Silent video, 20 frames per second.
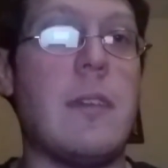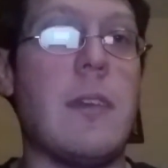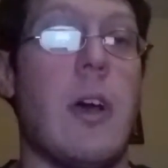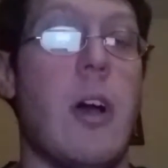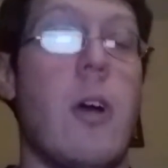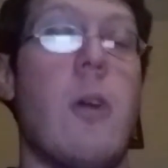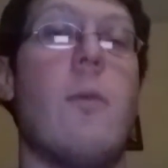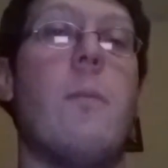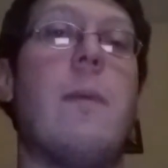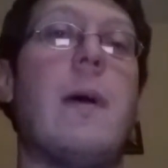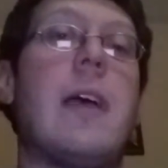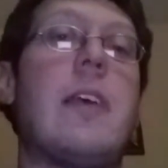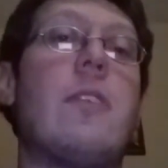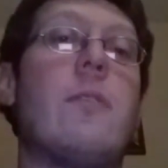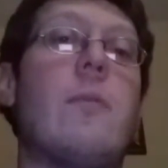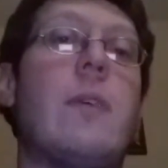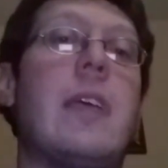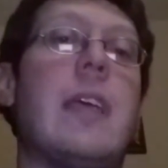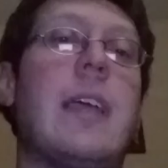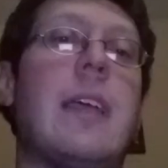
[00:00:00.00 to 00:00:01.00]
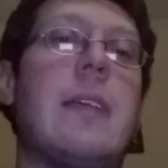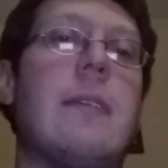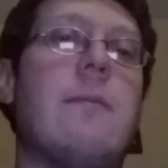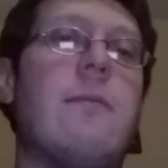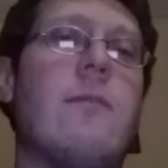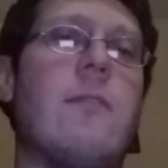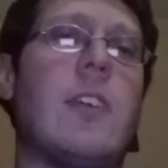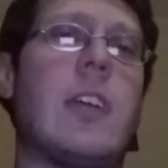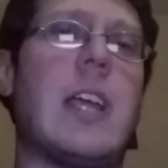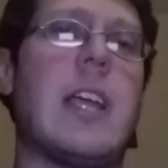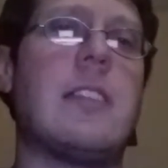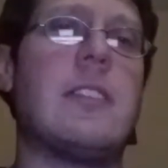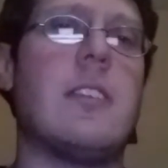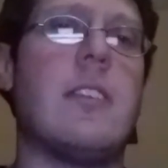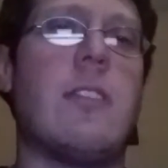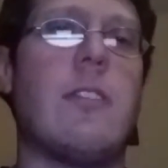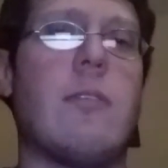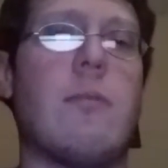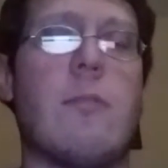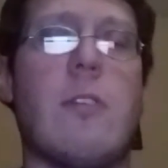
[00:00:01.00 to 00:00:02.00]
Oh, by the way, I forgot
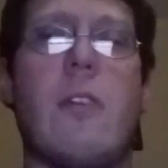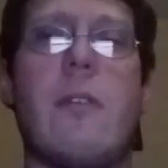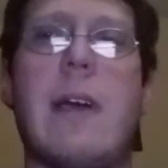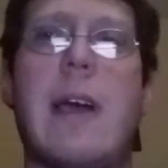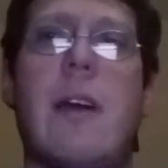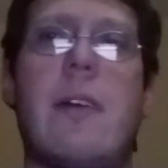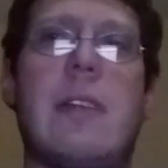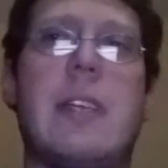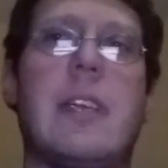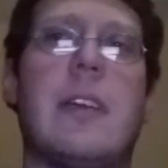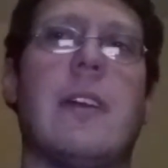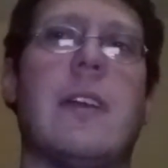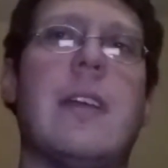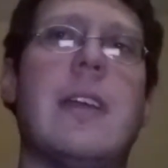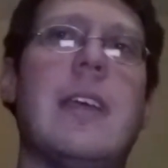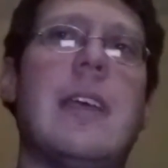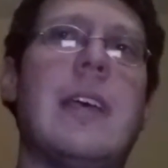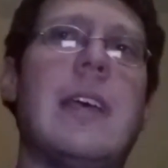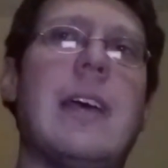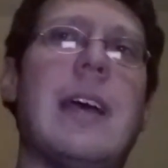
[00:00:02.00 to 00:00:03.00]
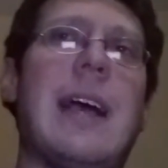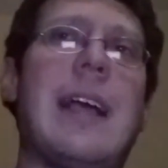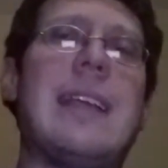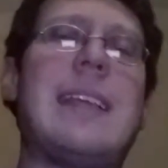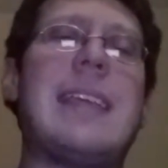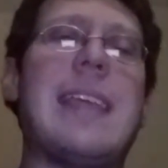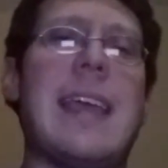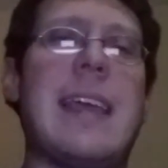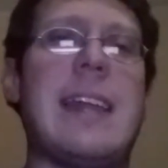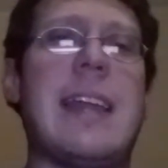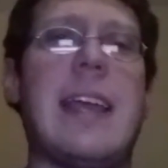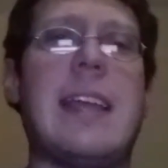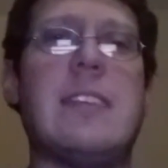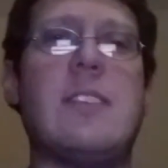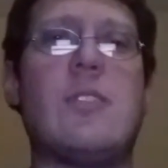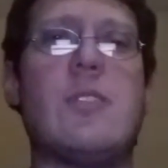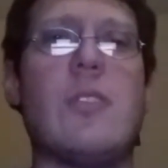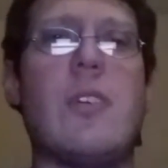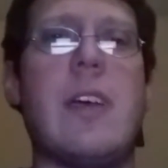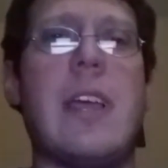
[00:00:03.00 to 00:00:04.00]
to throw out here, again, I
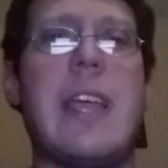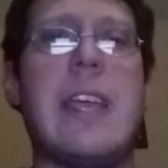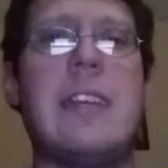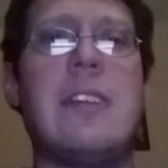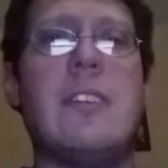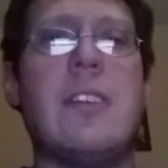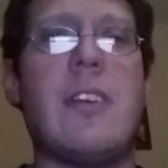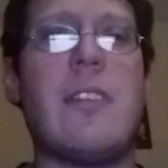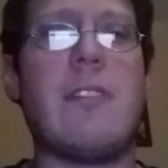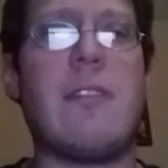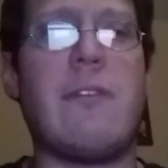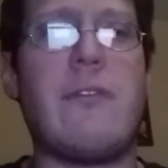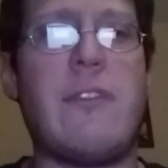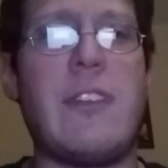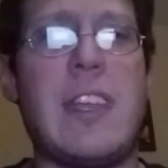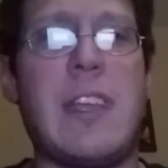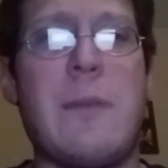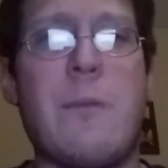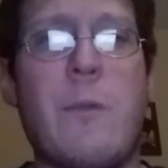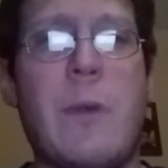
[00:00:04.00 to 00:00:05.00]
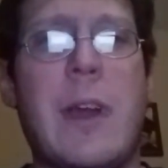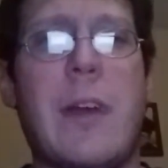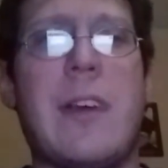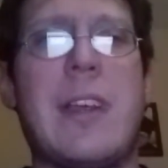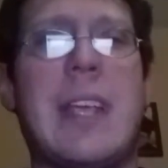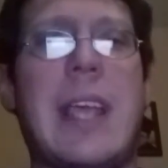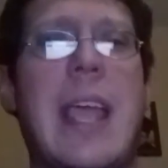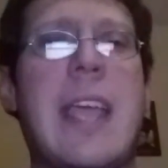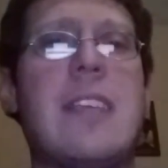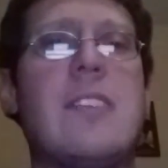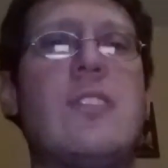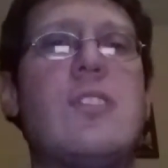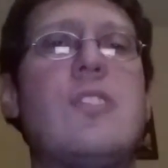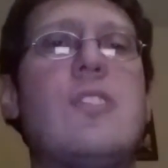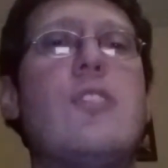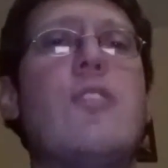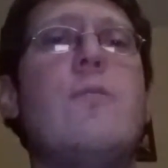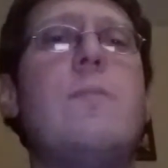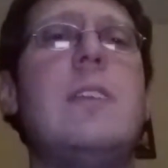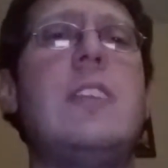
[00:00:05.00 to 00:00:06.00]
saw another fan wearing a
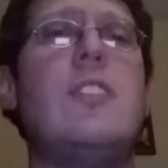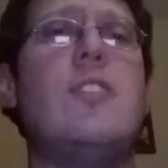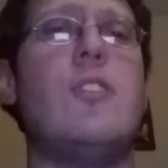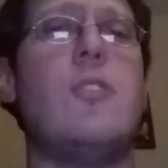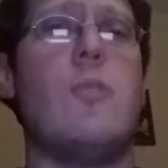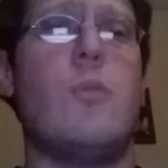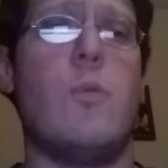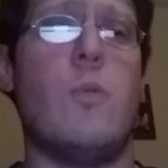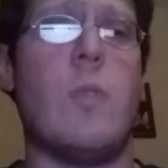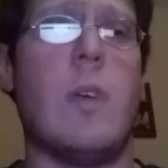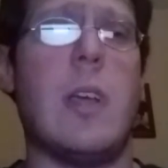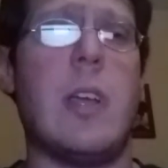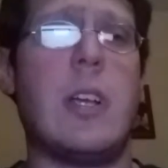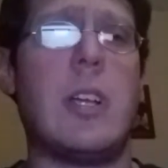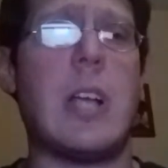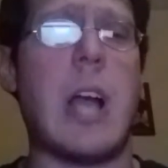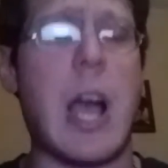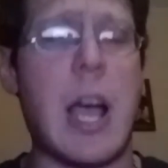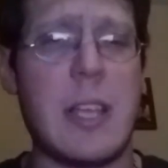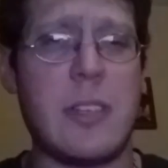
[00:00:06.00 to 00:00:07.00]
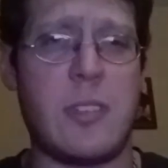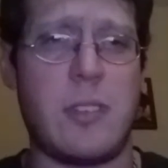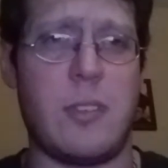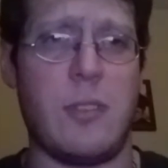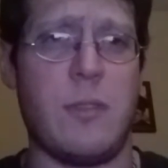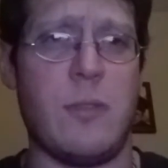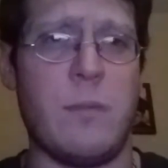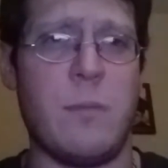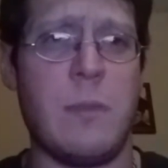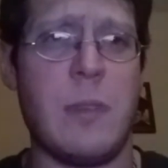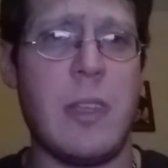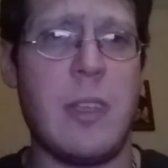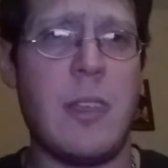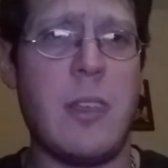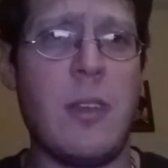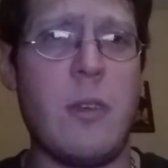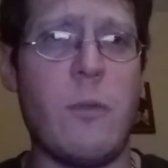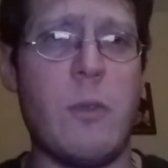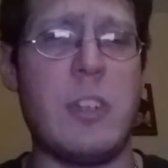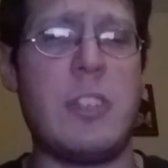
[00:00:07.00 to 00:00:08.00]
Scooby-Doo costume,
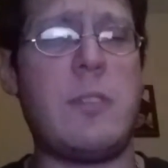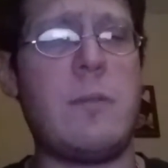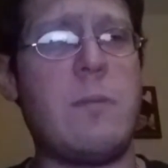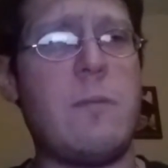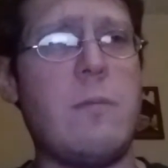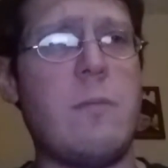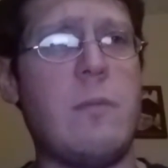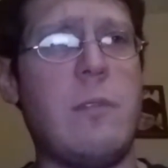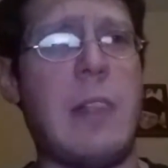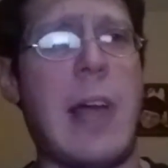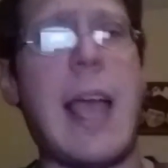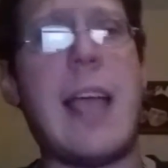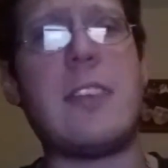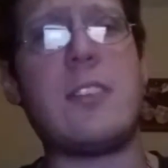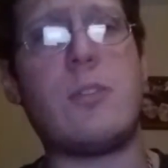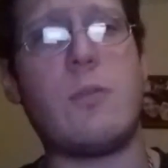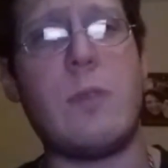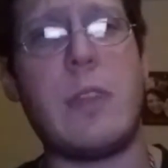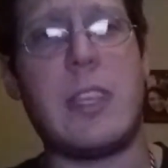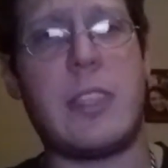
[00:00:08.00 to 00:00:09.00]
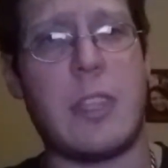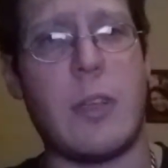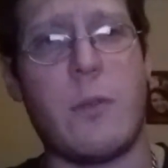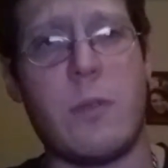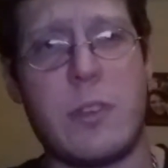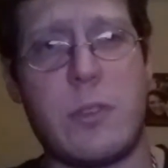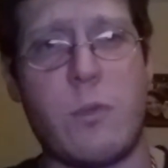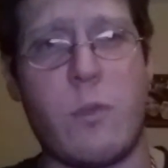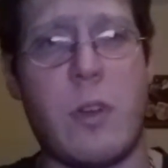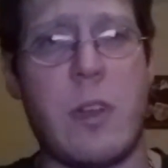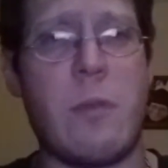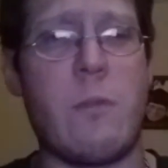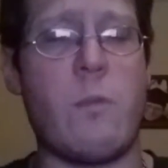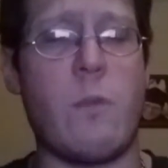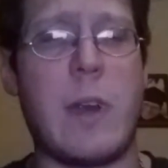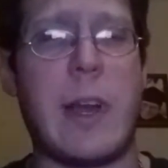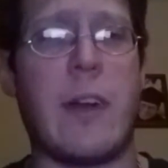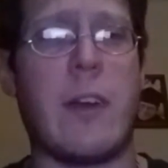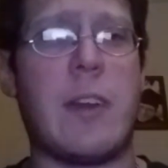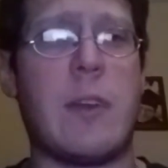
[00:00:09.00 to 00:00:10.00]
which last week there was one
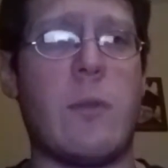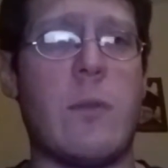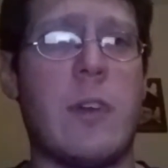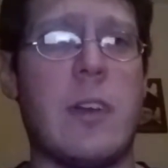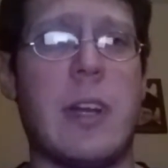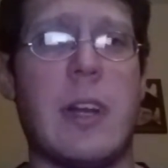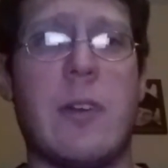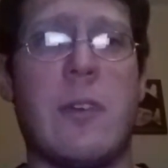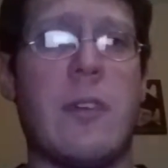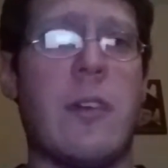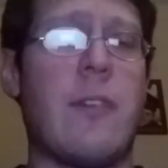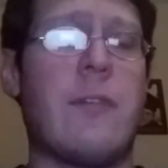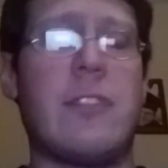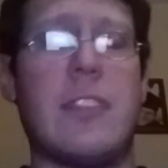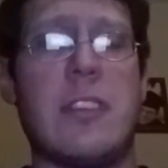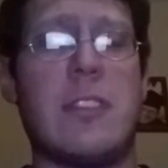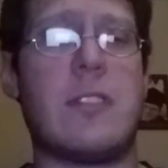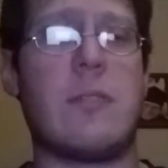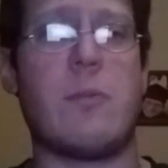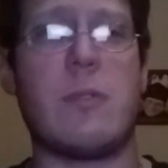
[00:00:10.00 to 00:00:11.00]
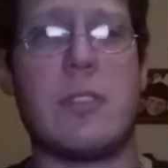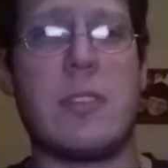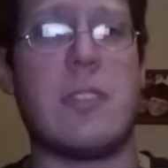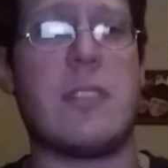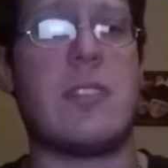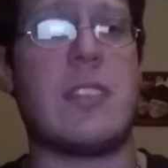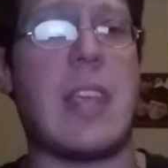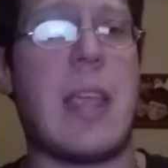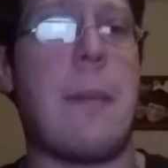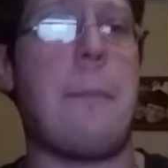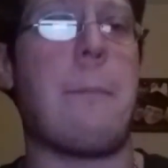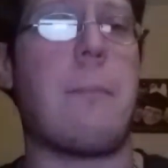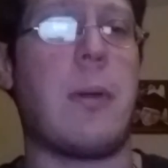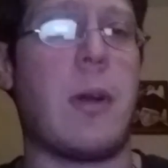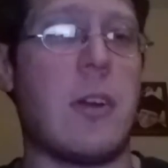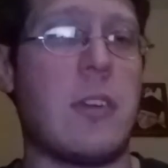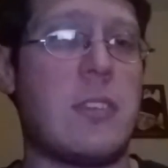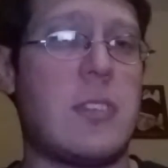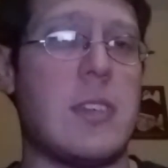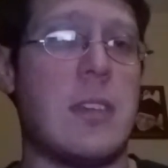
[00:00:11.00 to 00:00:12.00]
wearing one. I don't know if this was the same
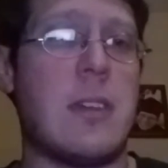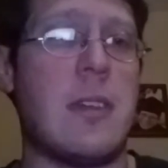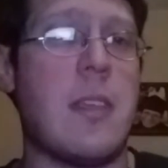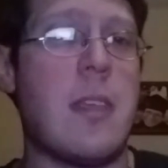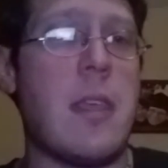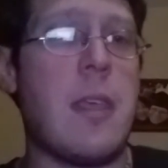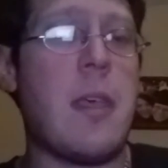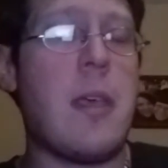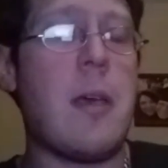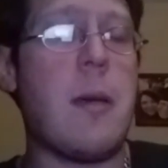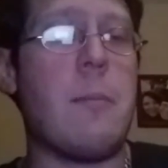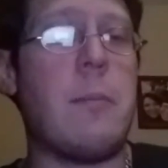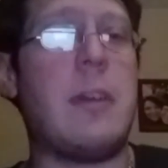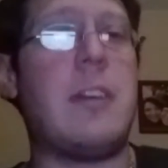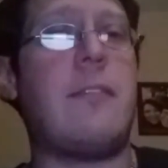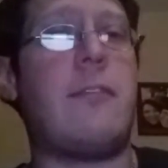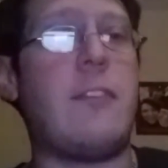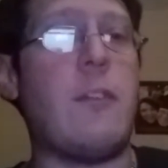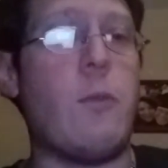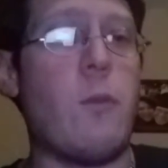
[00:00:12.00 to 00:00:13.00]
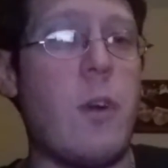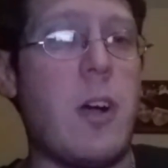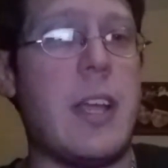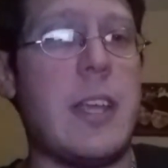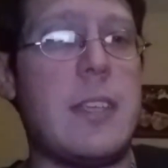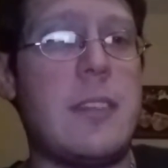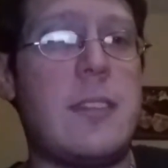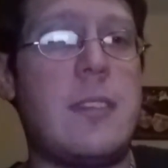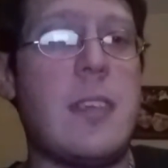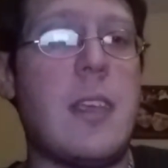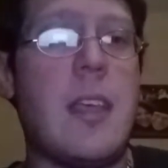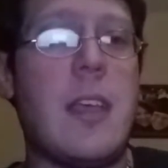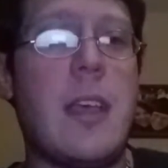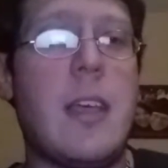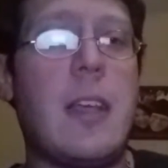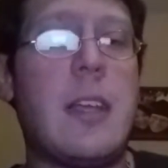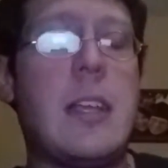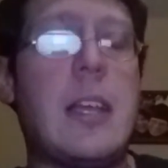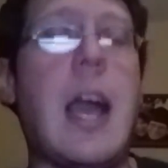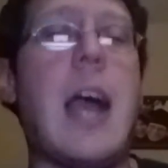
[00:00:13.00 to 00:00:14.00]
person, but if it was,
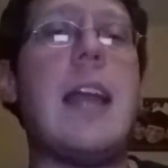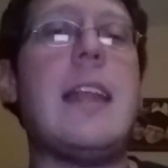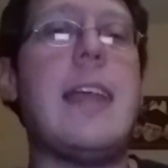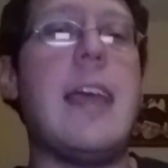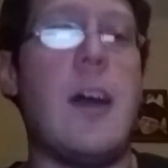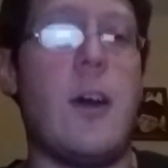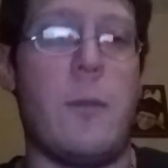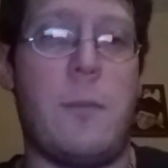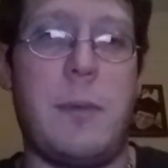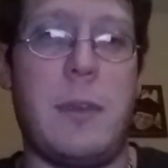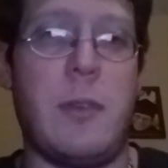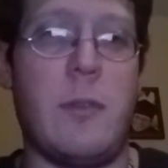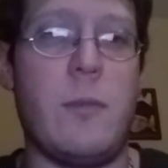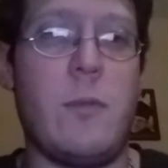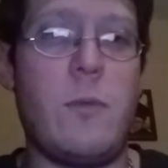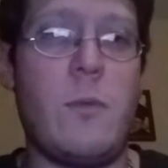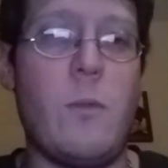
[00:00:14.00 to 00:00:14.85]
God help you.